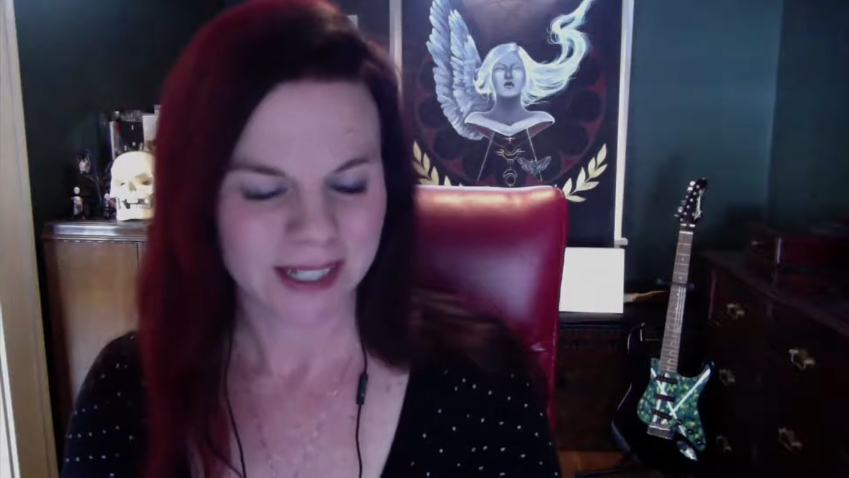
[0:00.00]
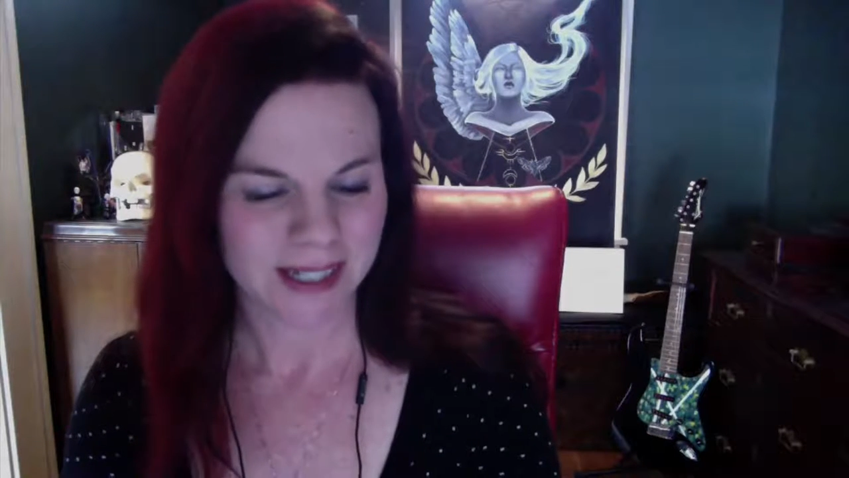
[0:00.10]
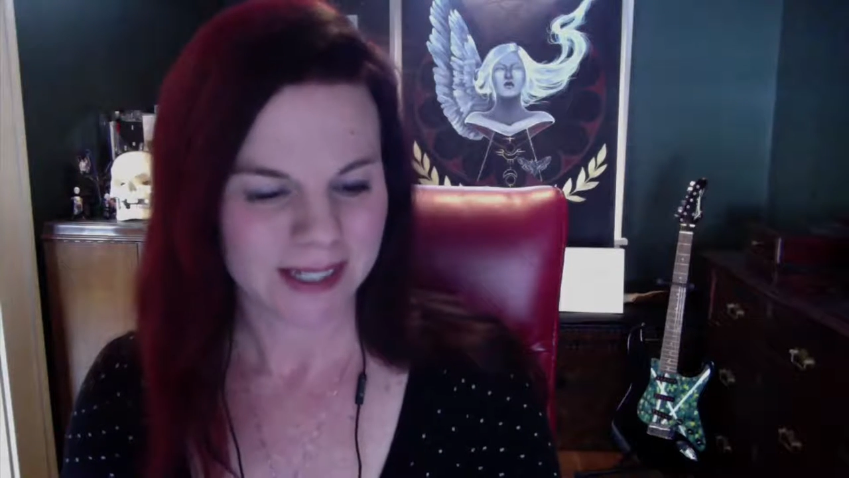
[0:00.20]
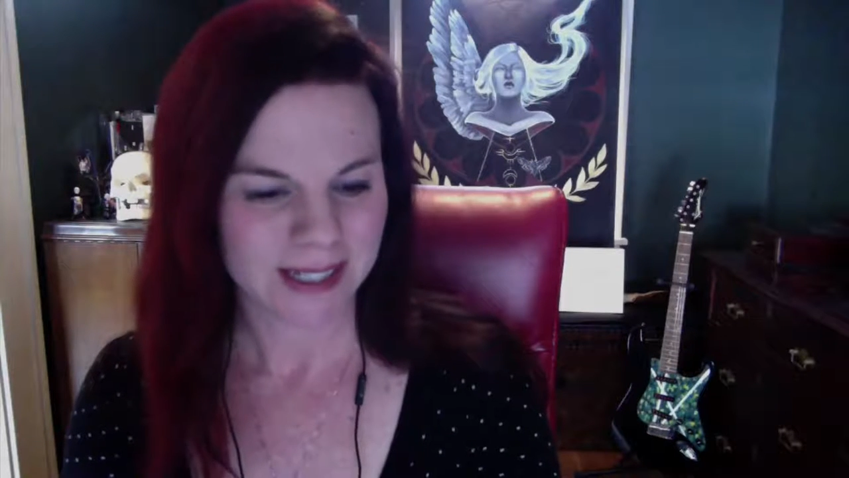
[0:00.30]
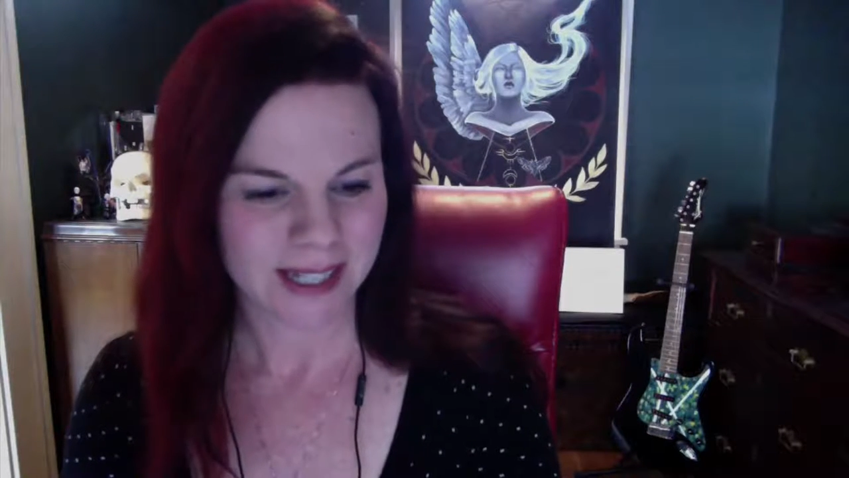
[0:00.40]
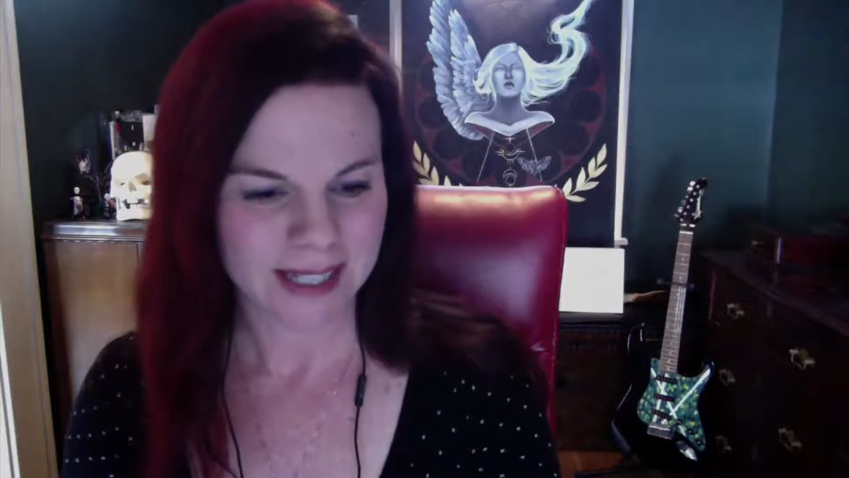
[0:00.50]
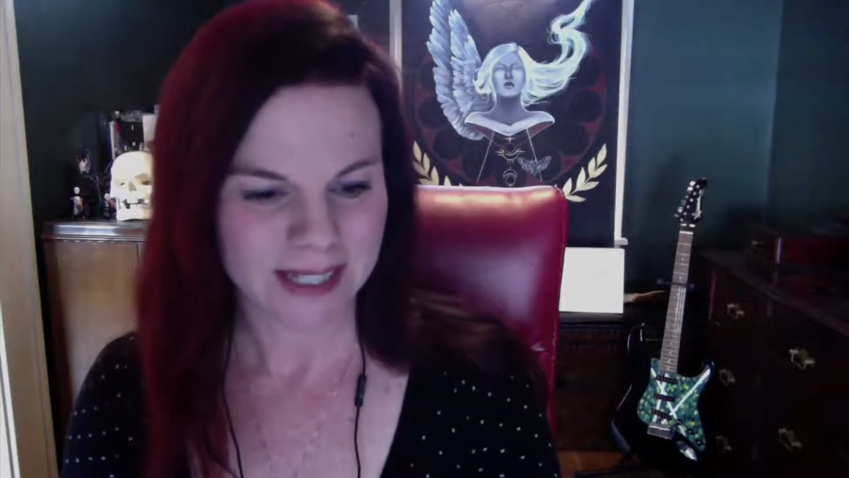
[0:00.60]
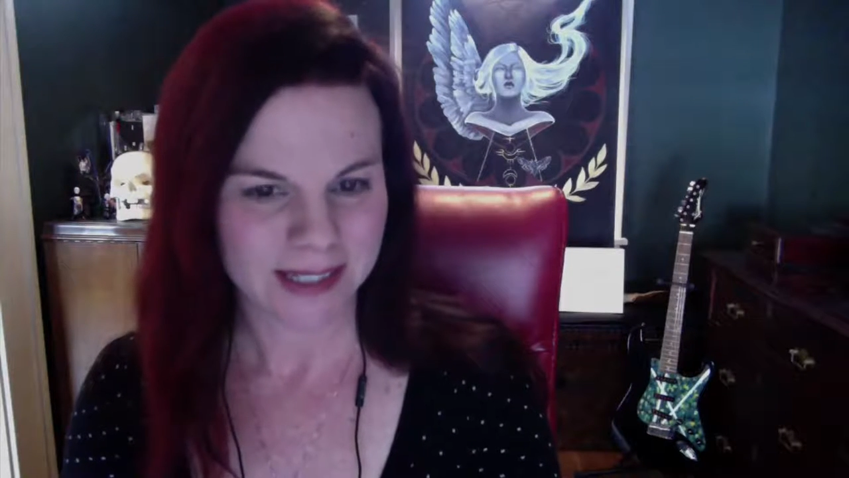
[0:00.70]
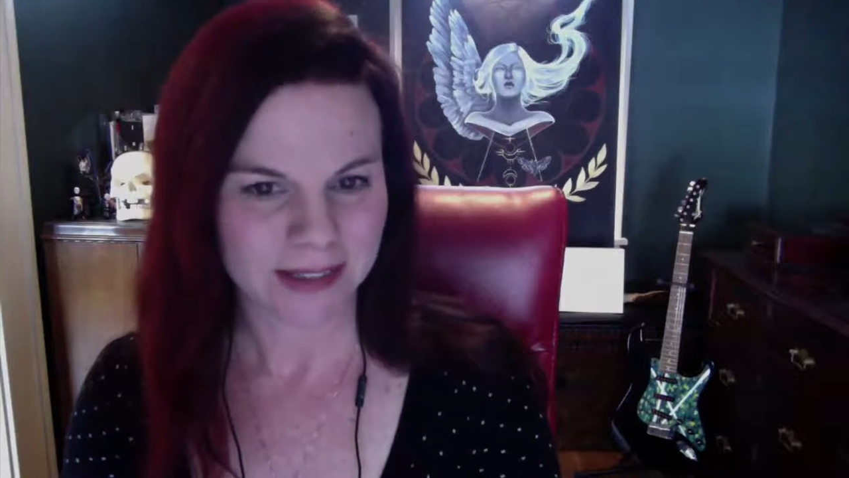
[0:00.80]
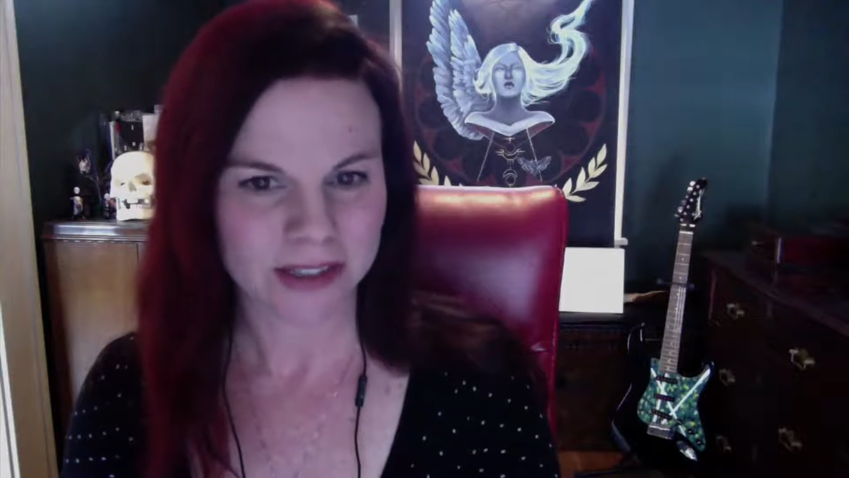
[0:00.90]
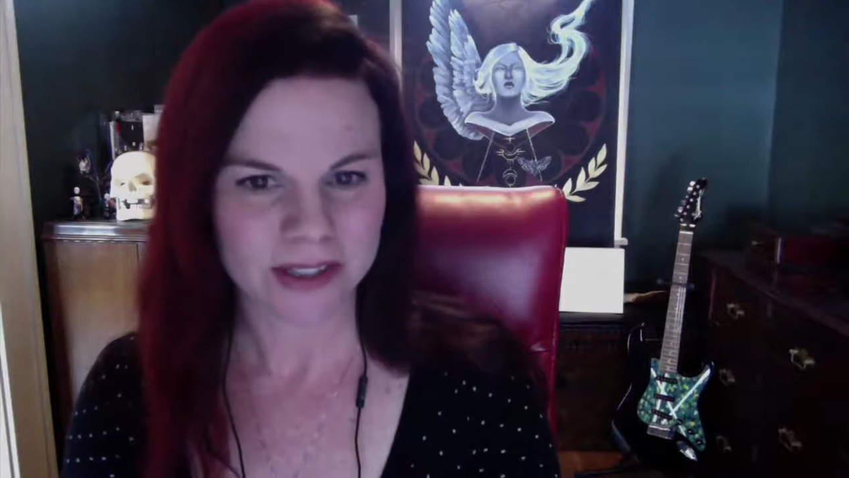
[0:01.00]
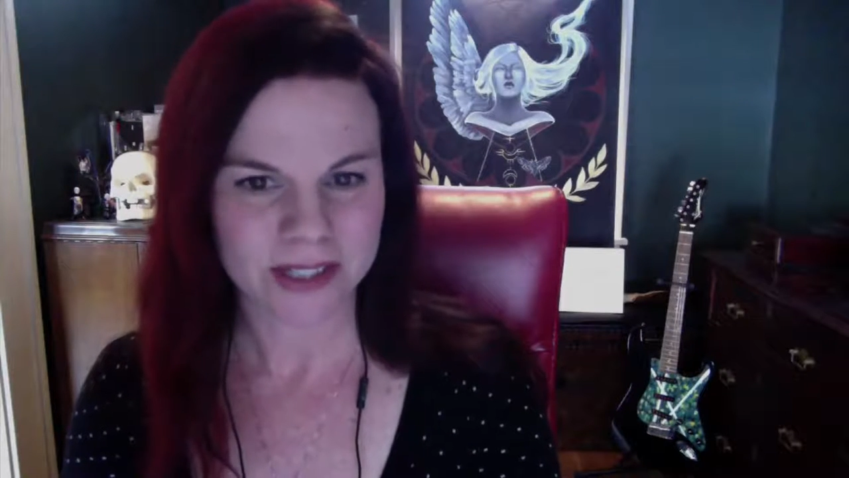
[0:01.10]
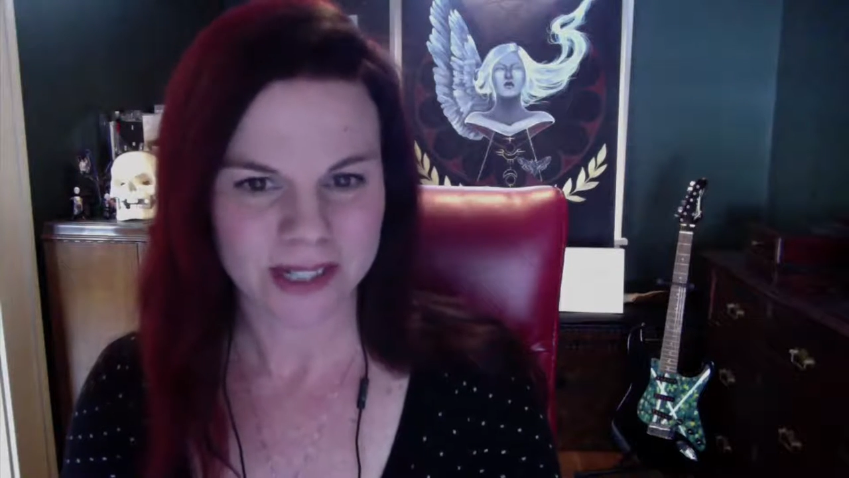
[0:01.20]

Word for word: And I learned